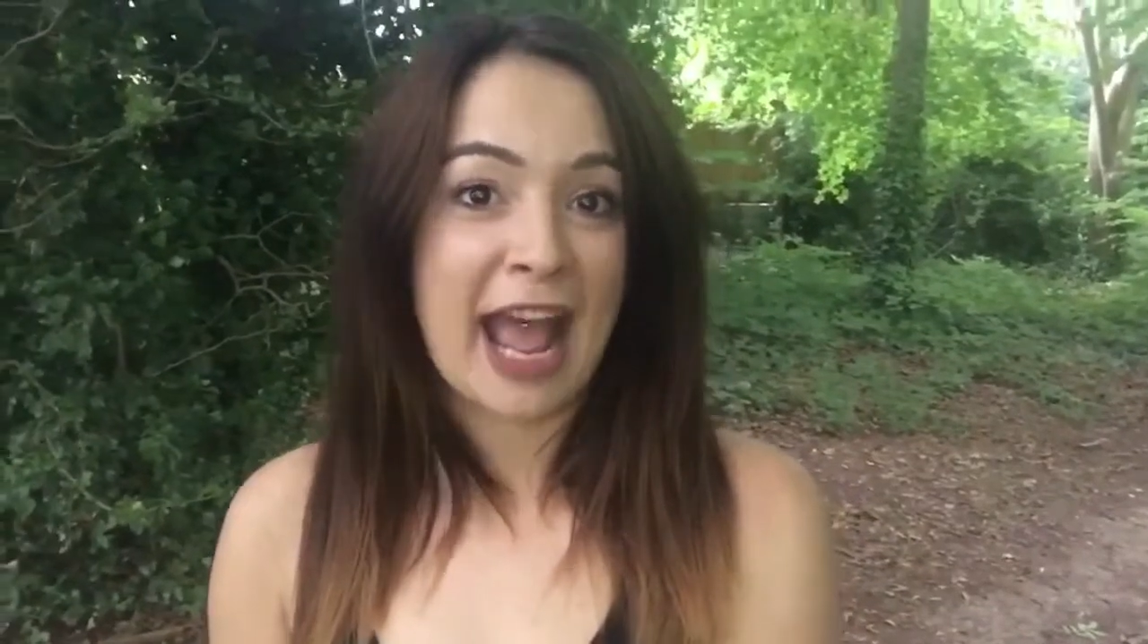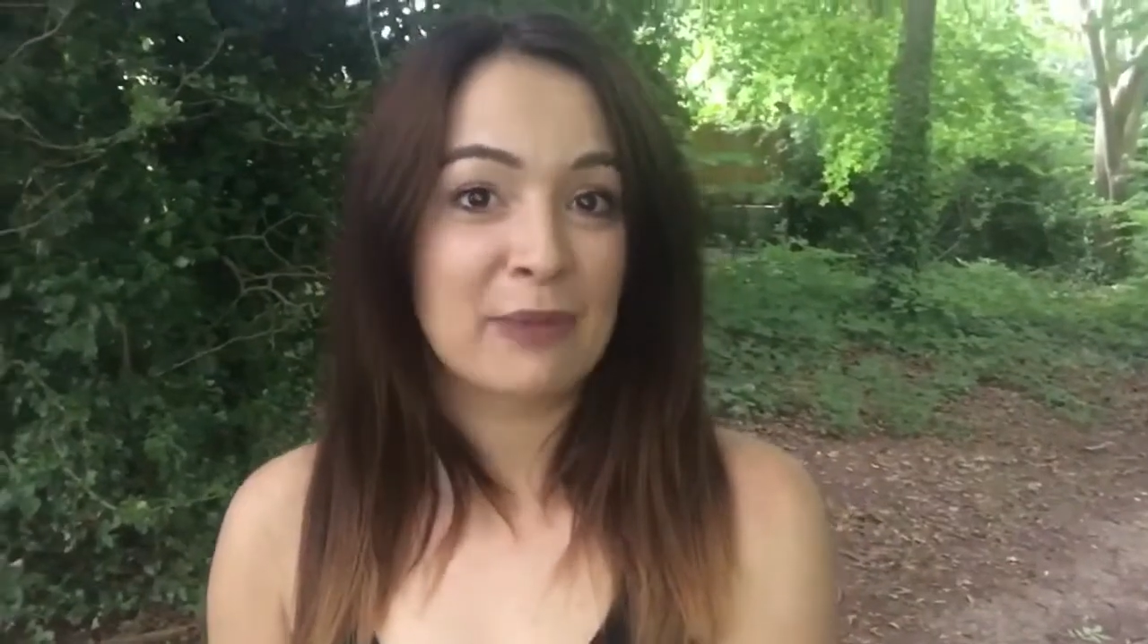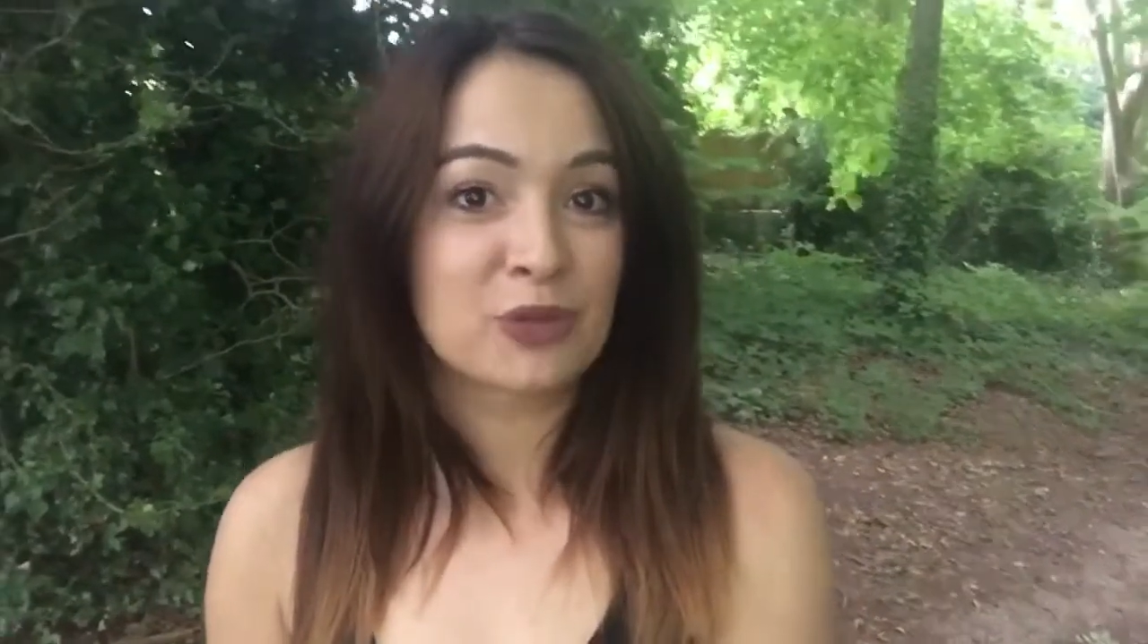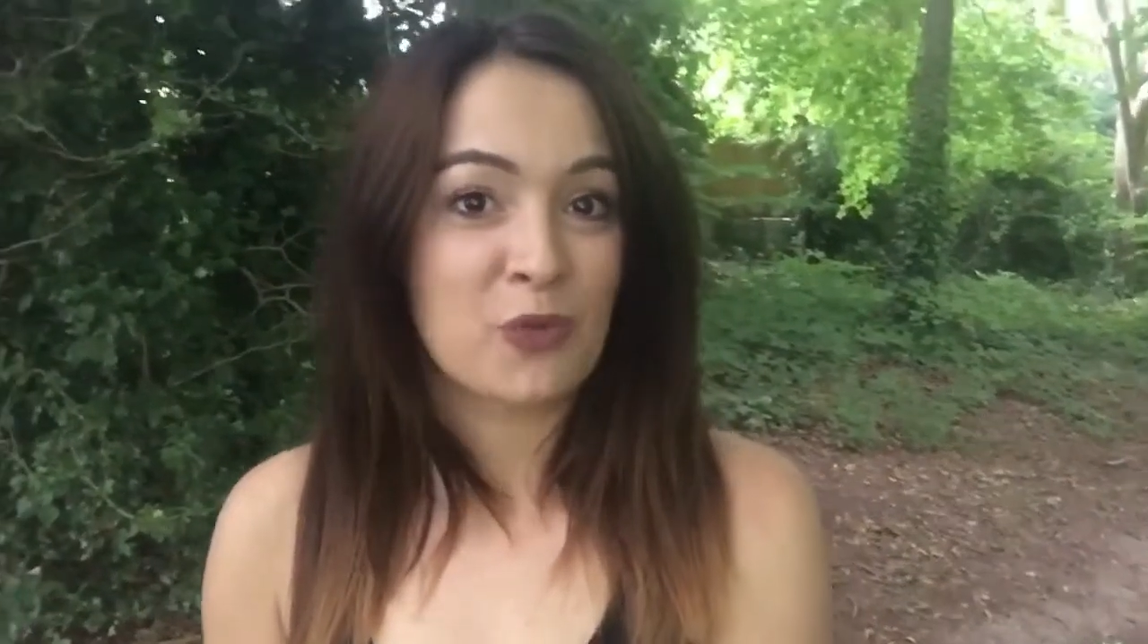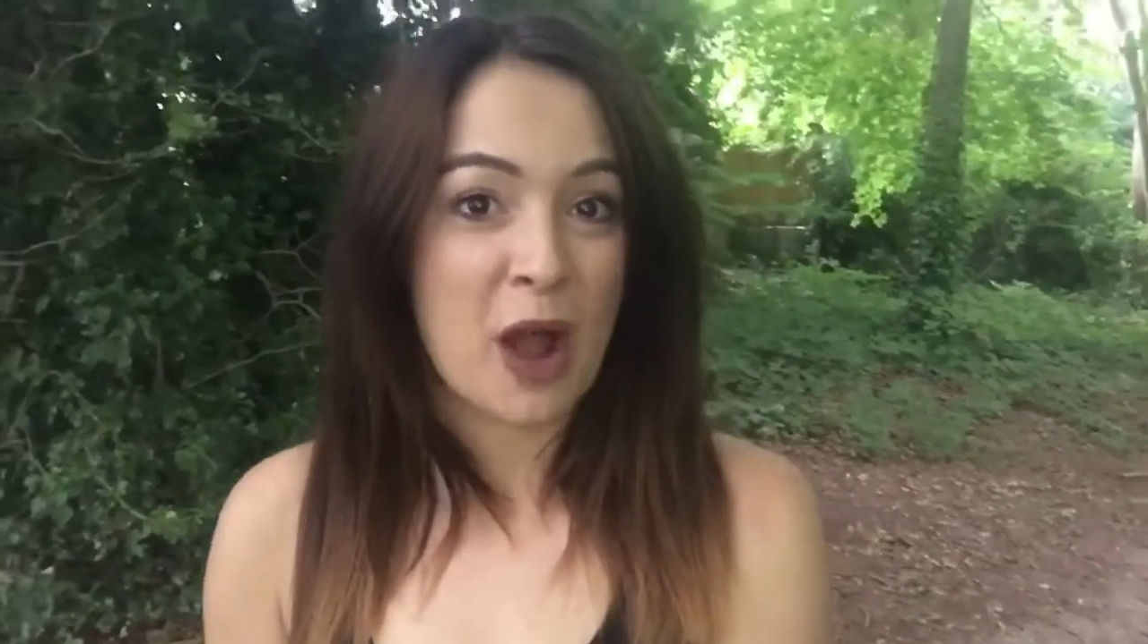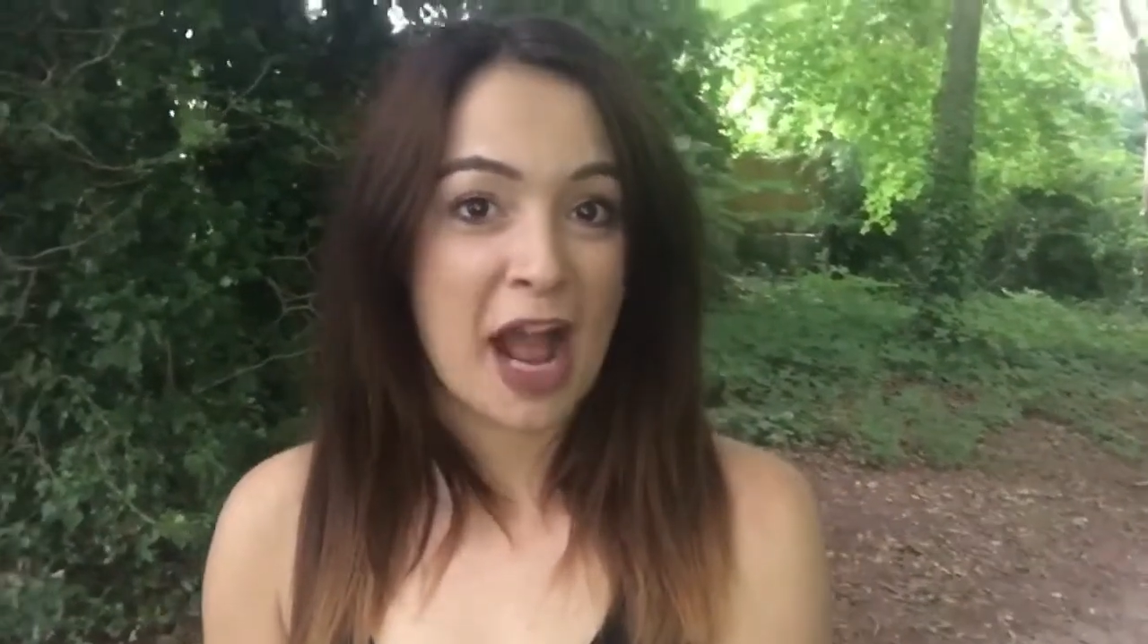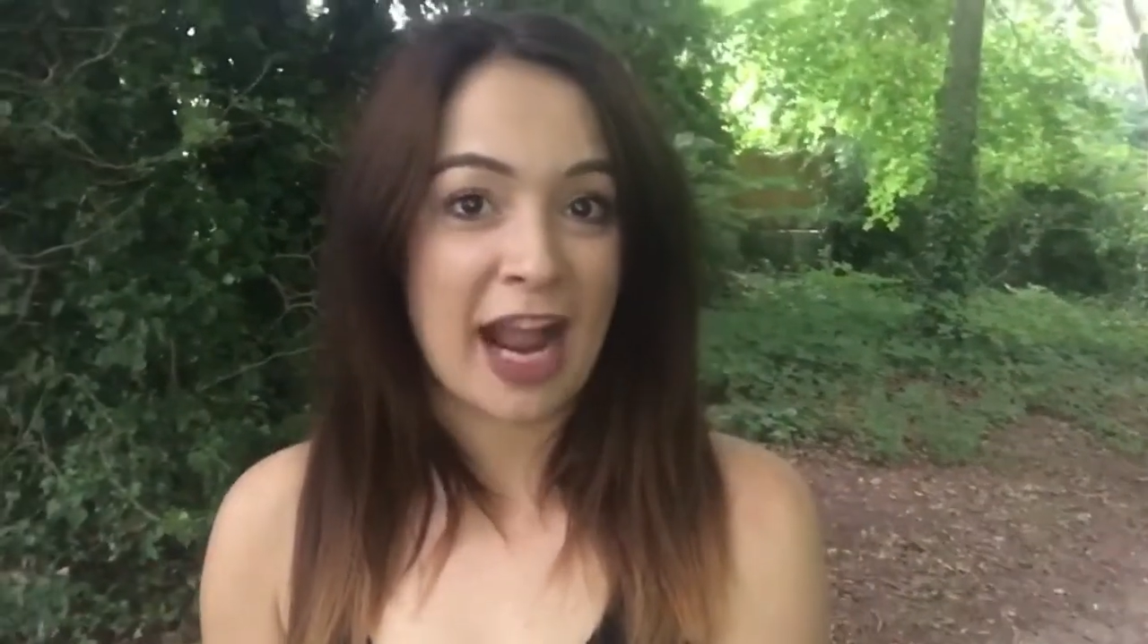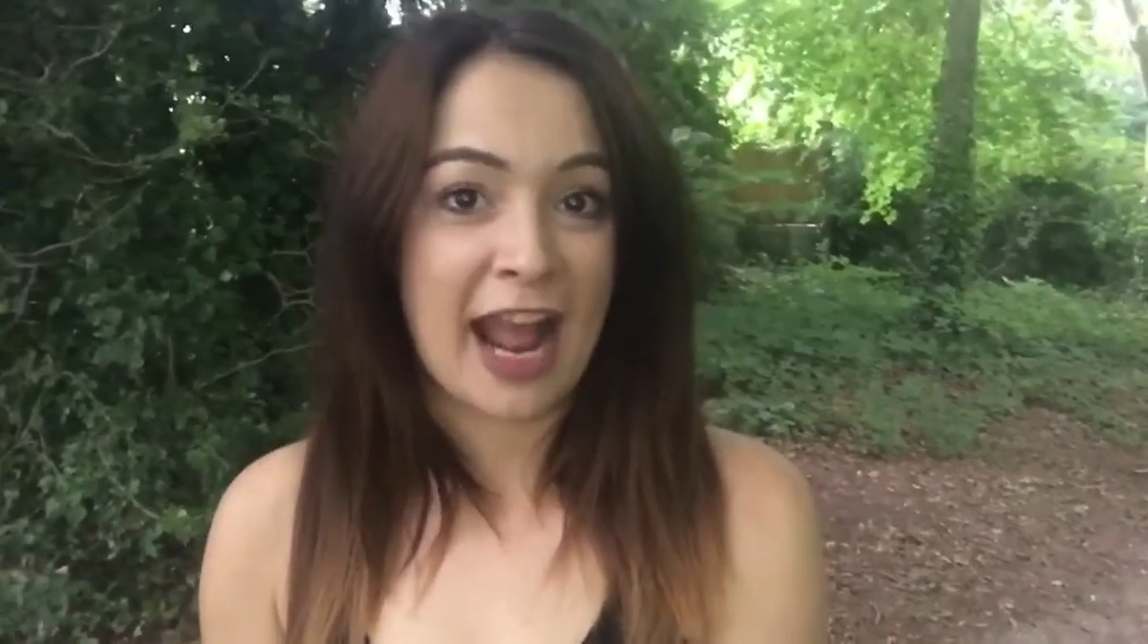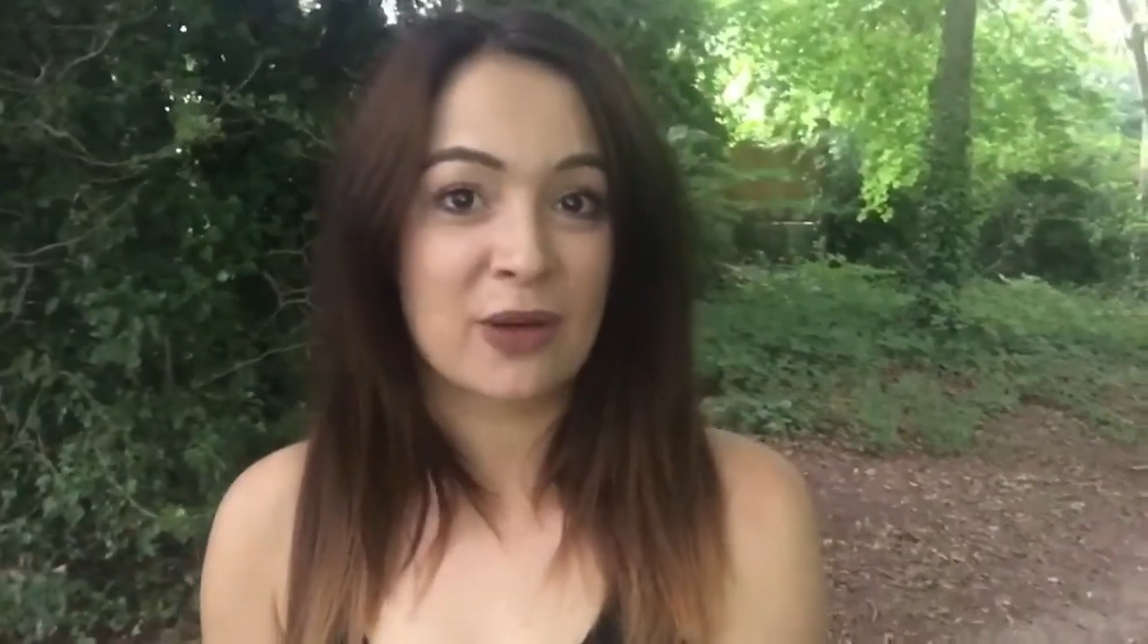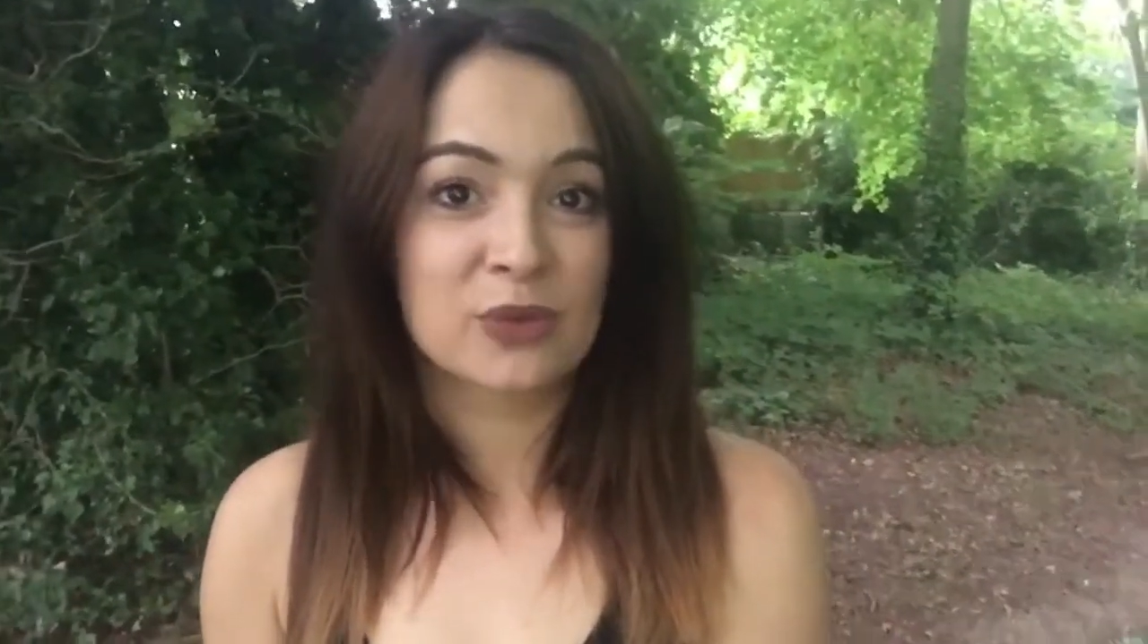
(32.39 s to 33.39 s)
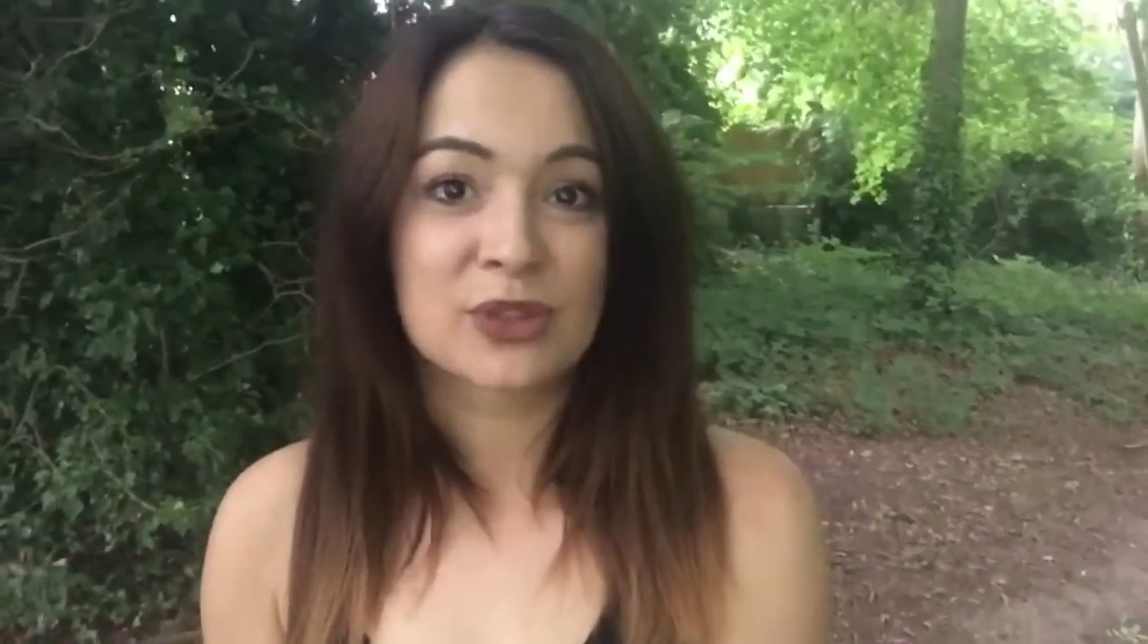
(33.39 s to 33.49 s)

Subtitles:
abs workout.